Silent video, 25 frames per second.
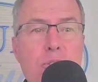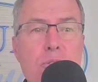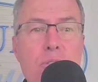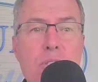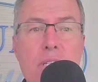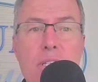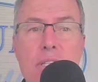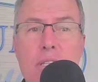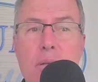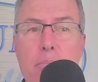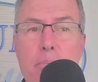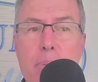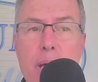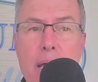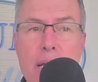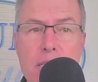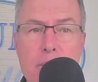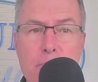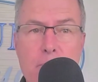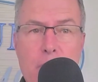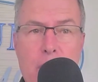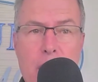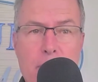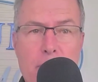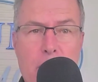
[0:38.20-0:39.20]
using the
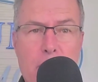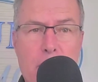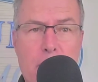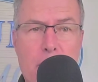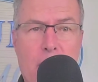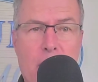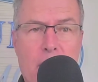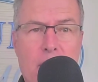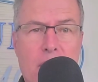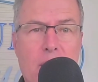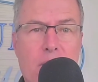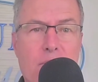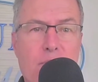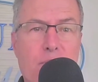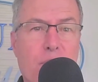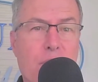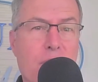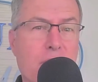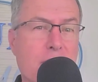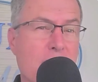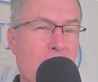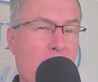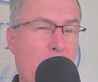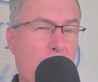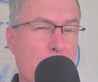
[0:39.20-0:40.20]
best payment method for
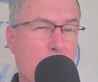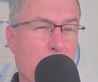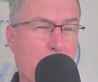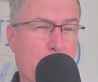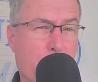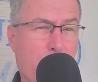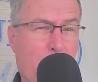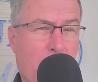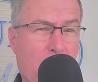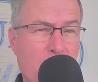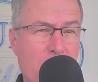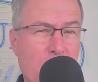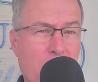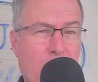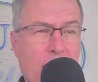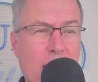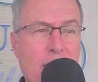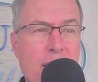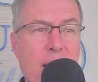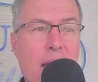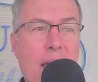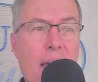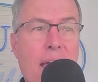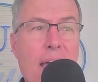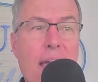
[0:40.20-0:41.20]
the type of
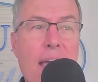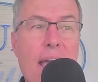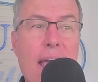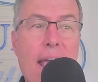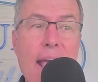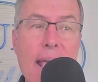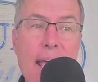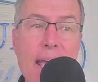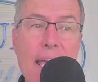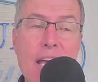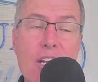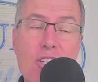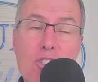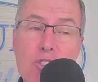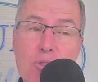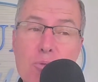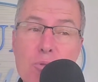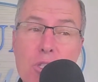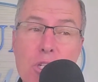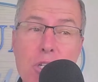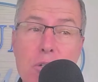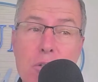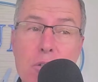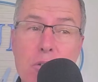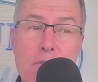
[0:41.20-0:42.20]
project and
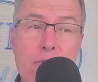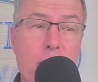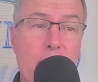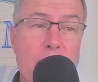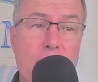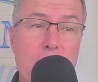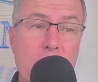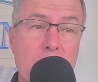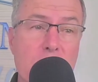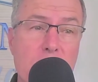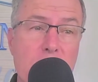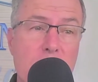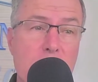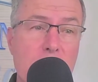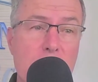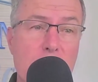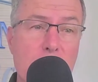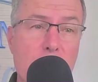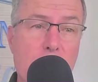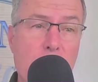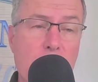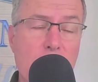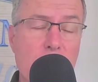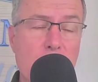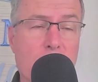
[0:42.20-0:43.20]
your current financial
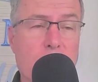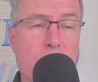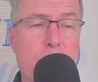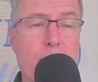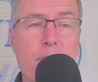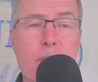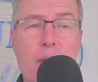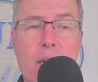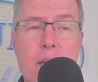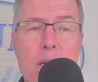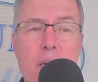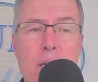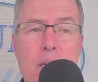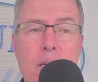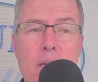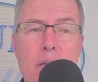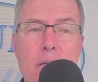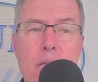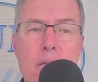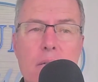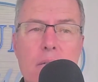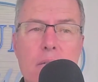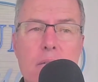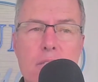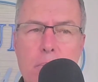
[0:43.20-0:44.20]
situation.
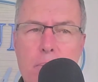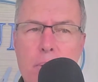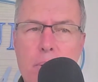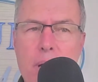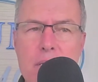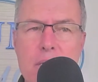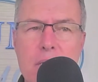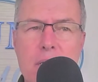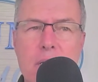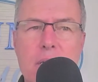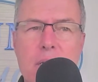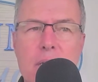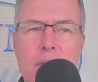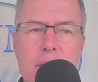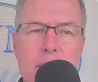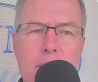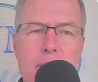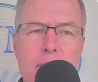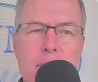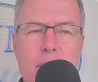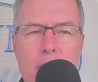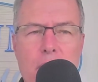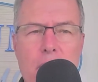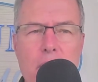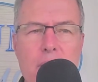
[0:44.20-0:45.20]
Surprisingly,
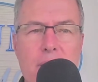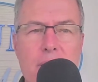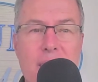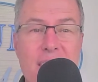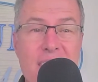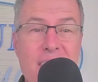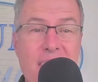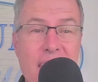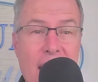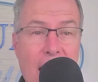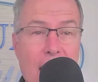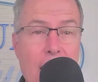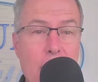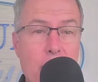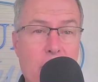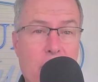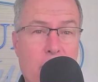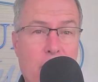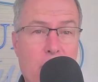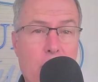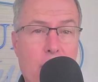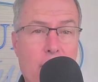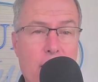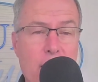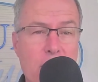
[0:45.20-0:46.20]
there aren't that
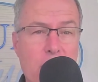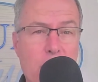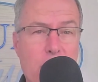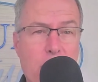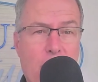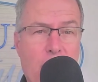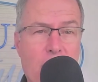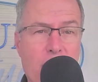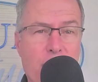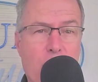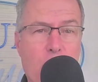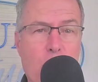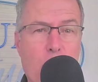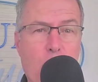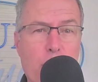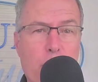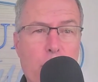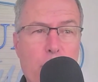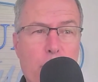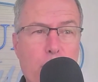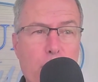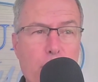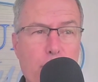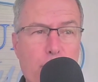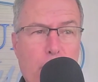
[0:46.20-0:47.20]
many ways to pay for home
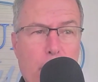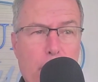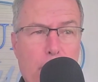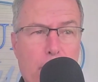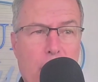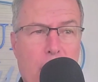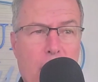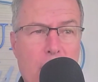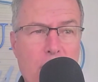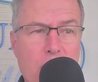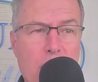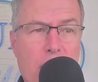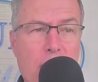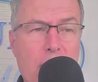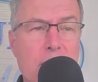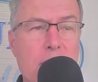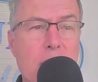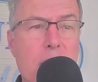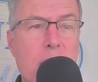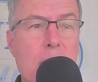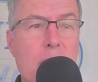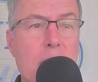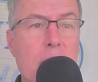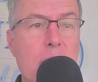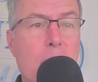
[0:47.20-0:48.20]
improvement
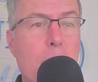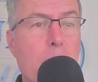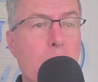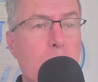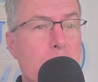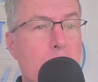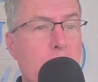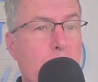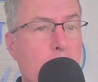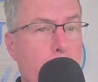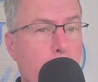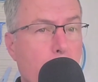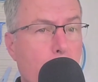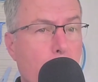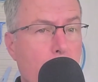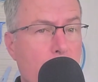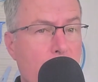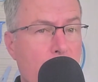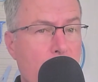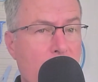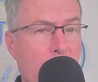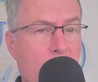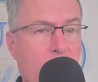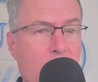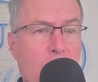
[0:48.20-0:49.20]
projects. The most
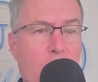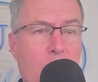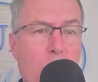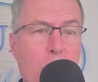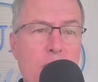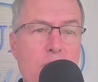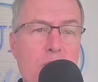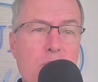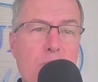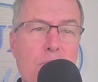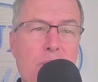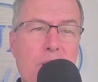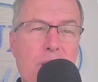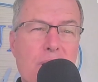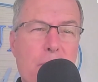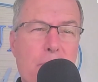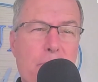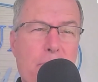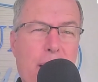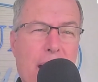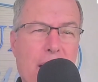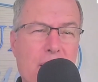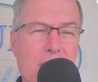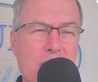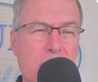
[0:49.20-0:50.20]
important thing, though, is you need to
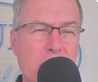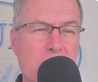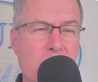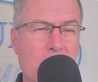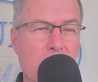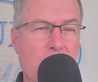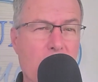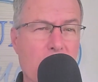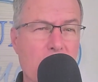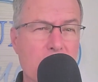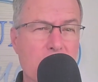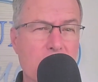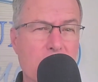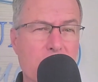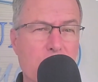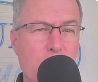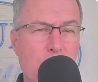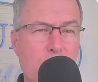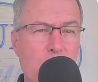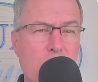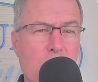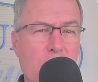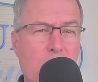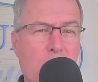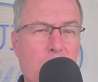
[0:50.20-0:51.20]
balance the cost of
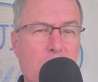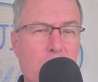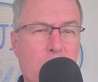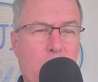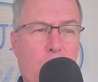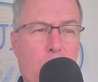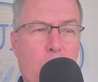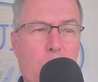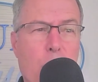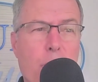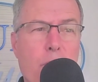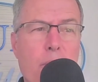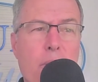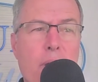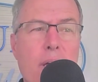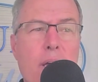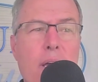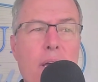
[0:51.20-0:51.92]
using a loan